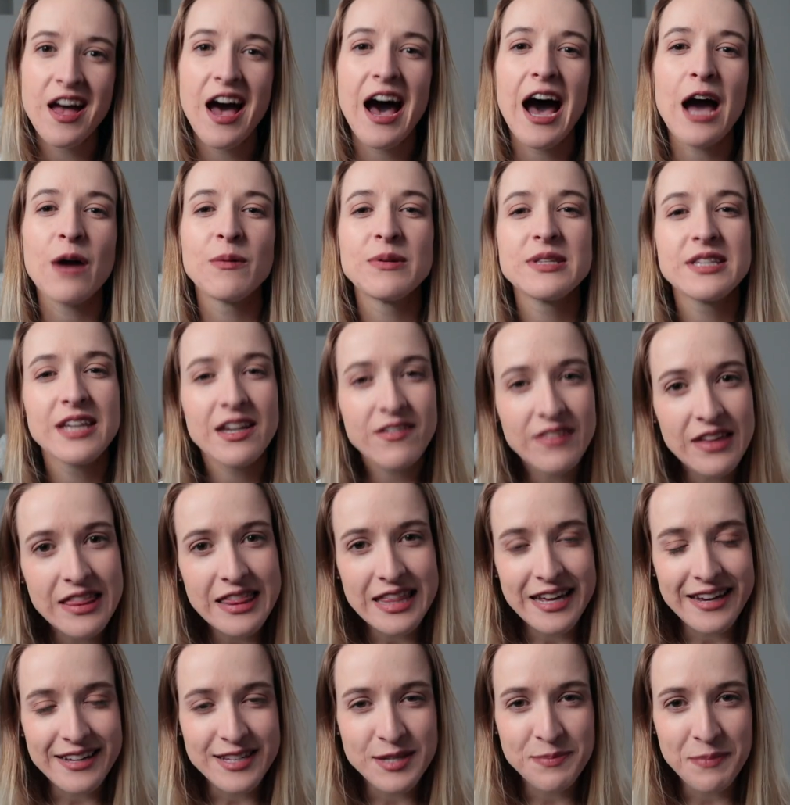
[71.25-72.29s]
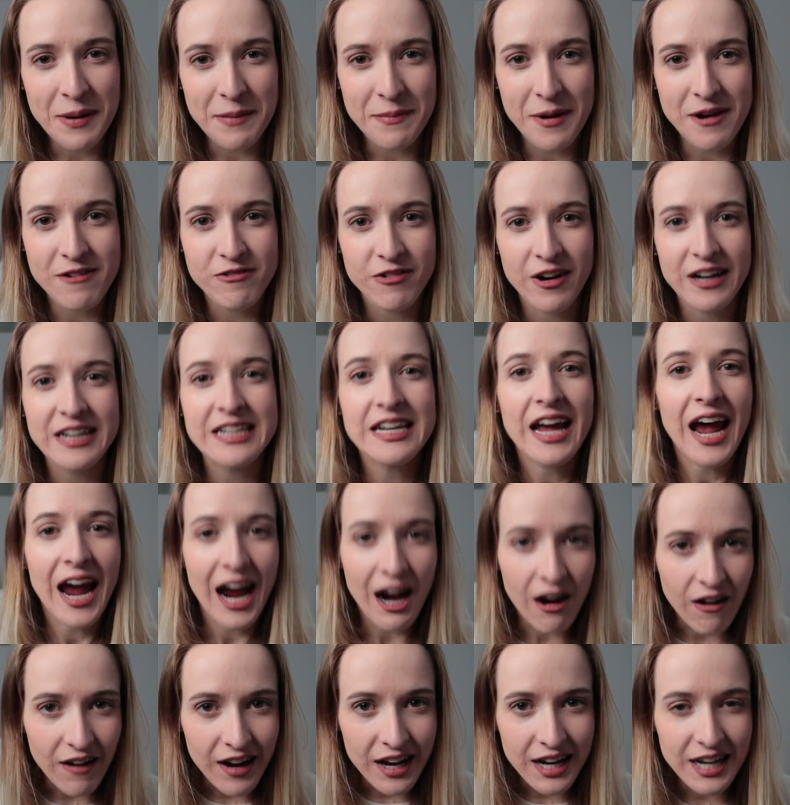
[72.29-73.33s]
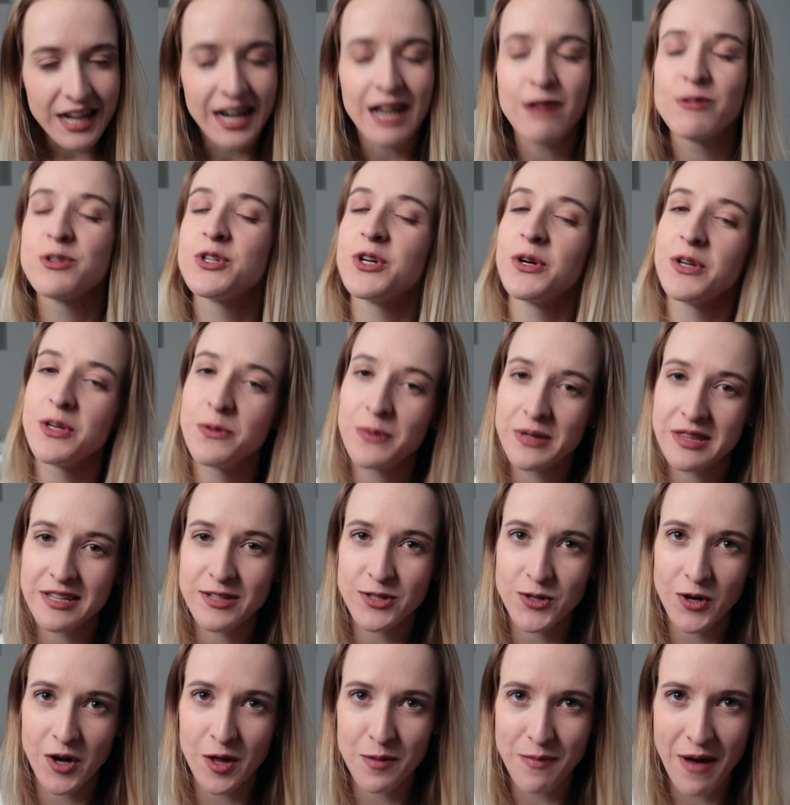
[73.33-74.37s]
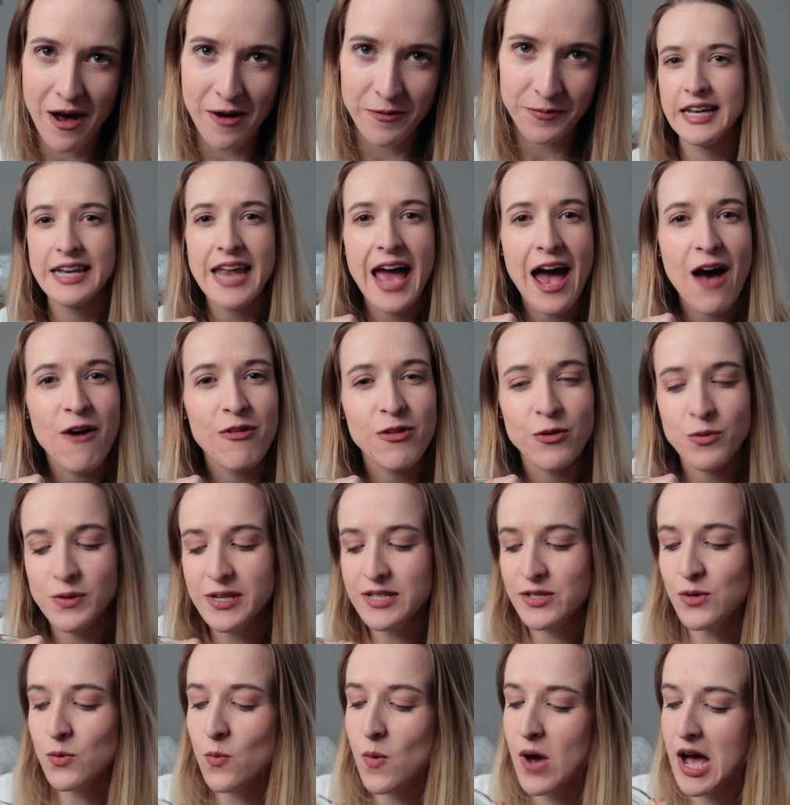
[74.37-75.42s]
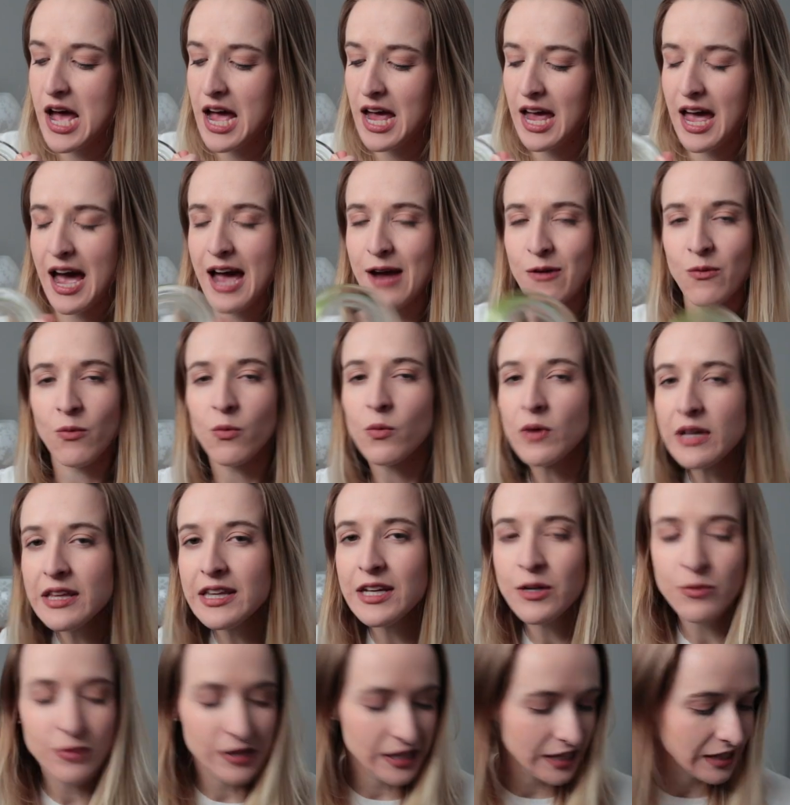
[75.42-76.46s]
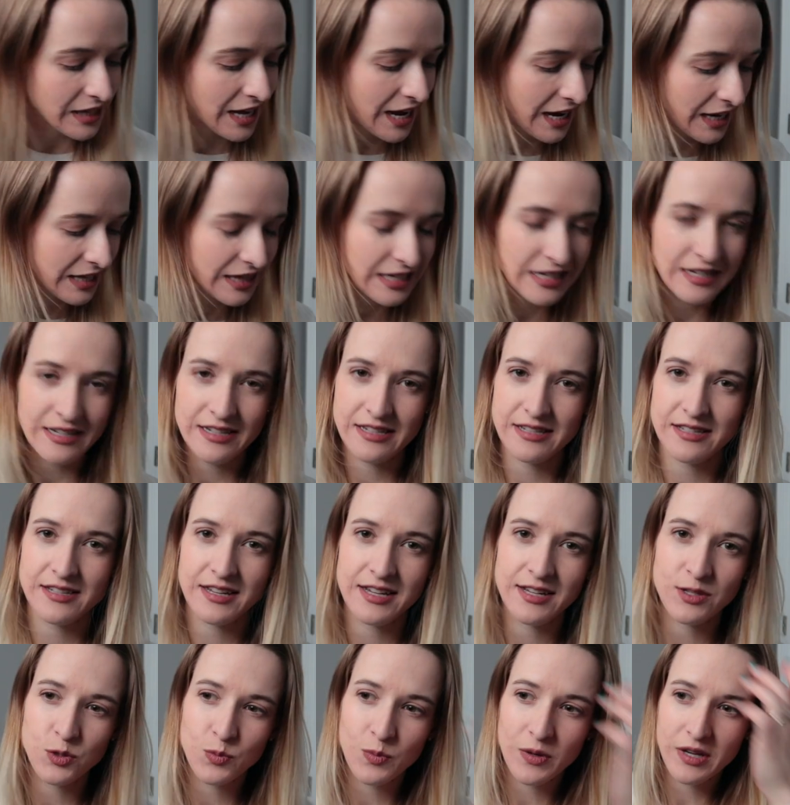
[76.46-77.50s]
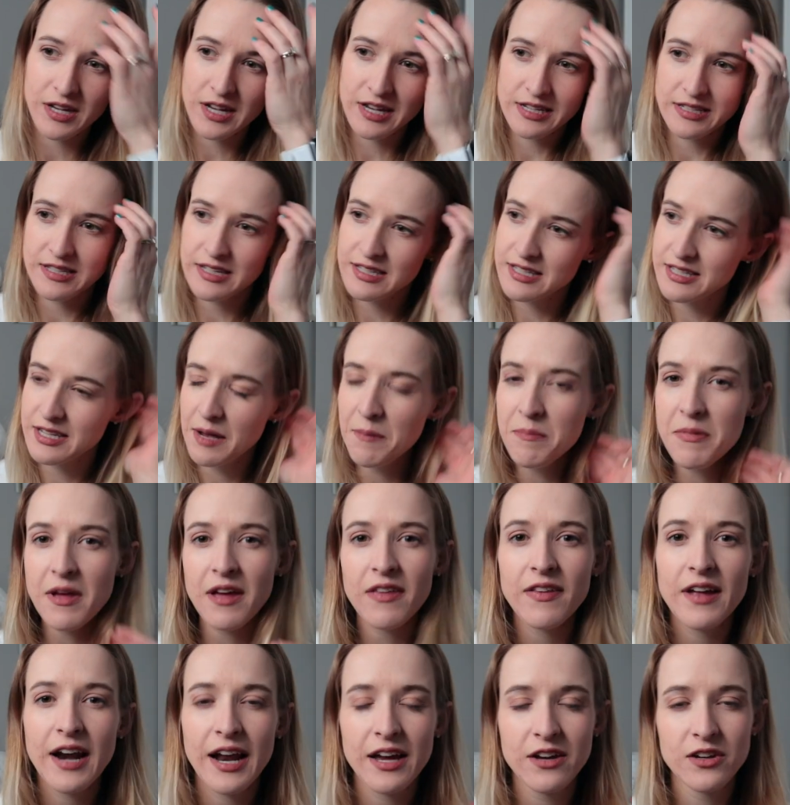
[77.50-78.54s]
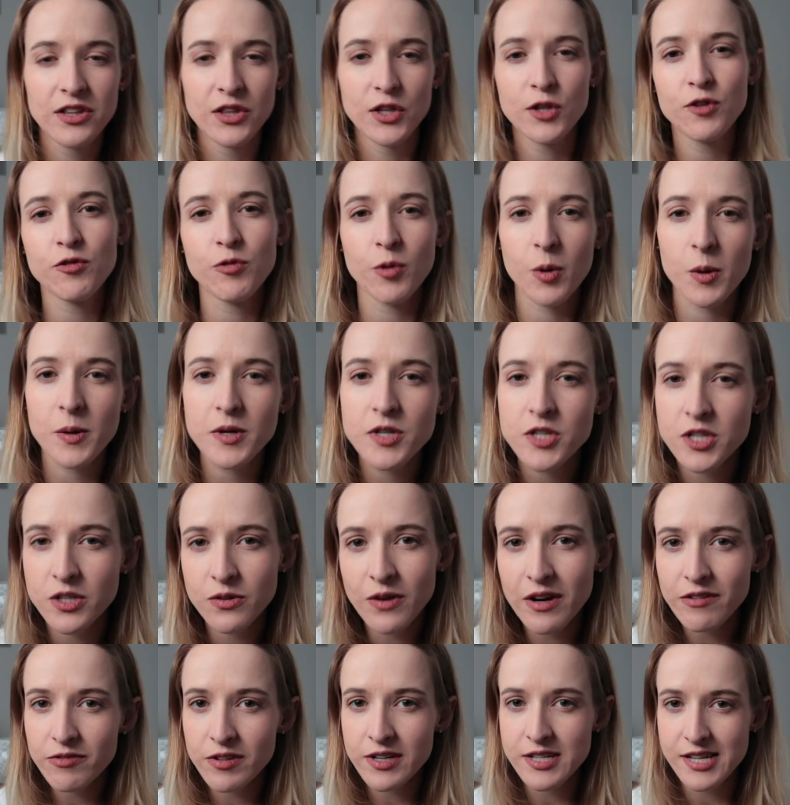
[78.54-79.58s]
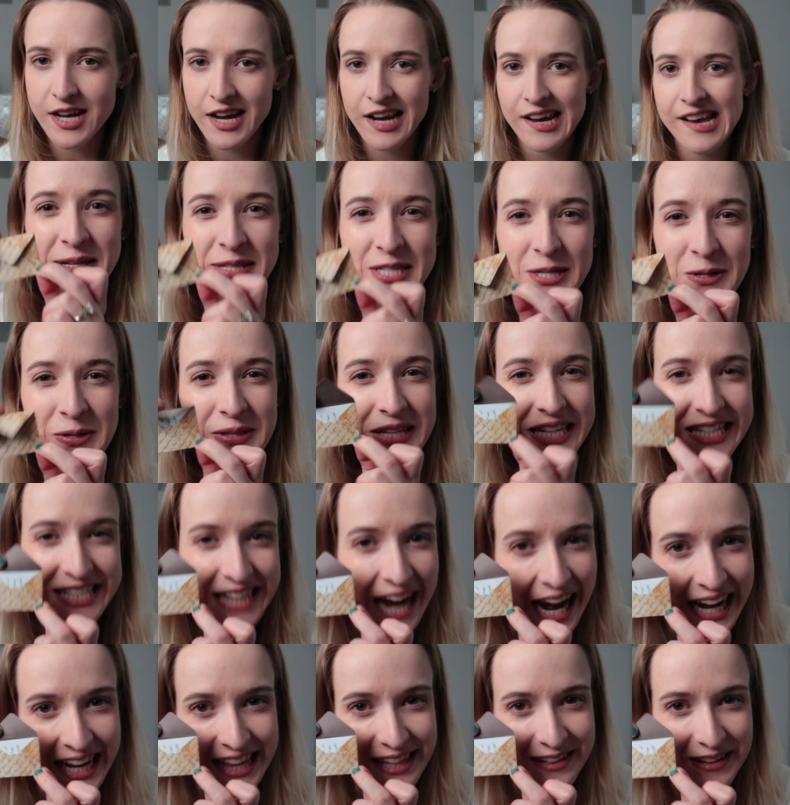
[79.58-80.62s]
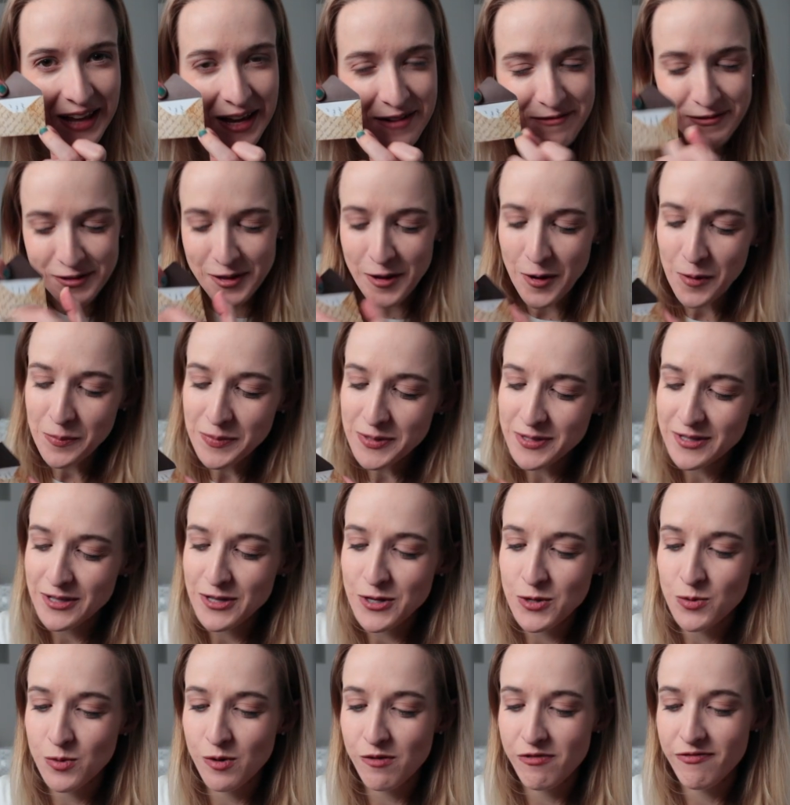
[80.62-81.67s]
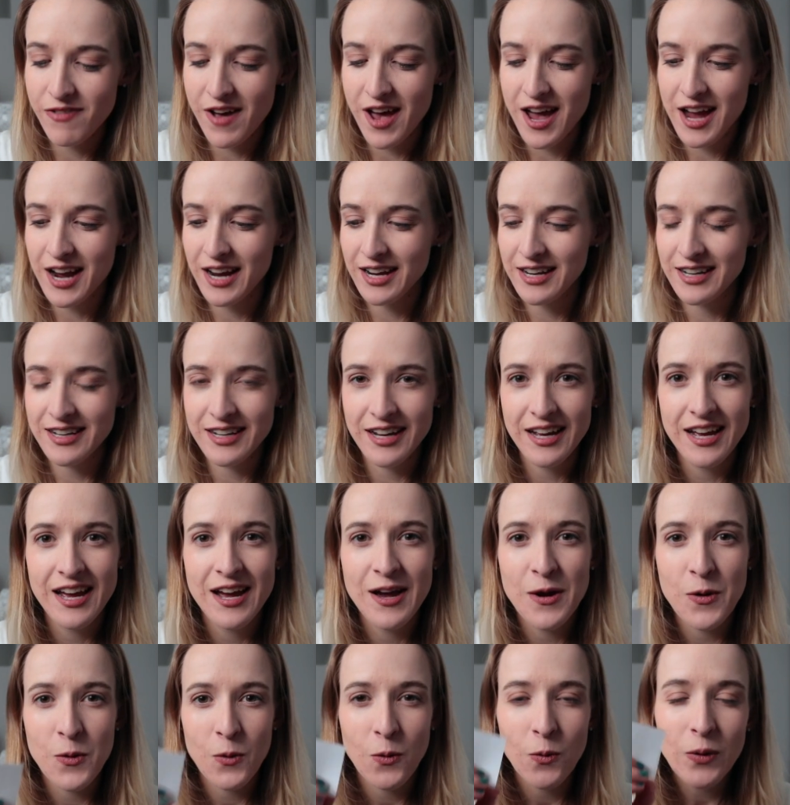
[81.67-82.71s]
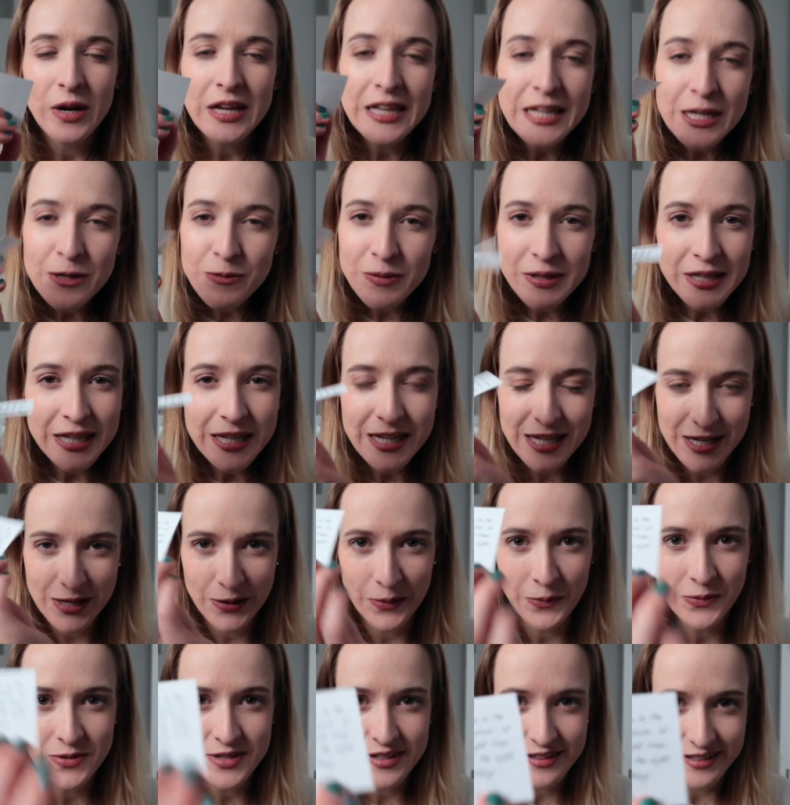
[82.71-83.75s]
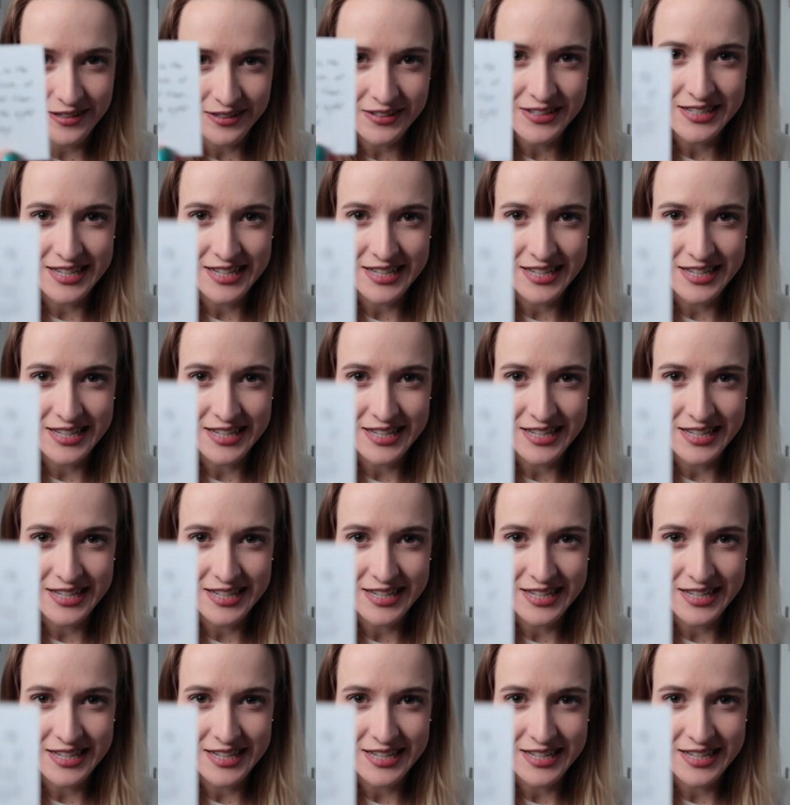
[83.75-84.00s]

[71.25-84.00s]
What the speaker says: I was given this by my friend Erin, and I'll show you what these are all about. Now, the reason why I really, really like these is because it's something that I could look forward to every day. So in these tiny little envelopes, you will find really, really cute little